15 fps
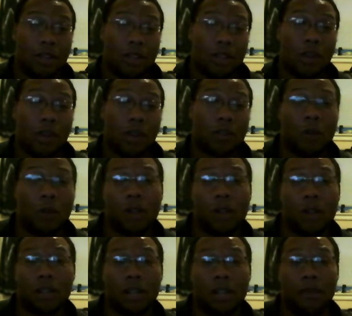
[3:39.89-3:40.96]
So some
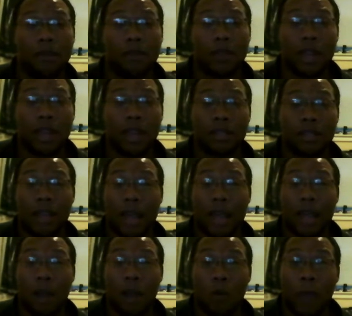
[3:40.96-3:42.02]
alternative things like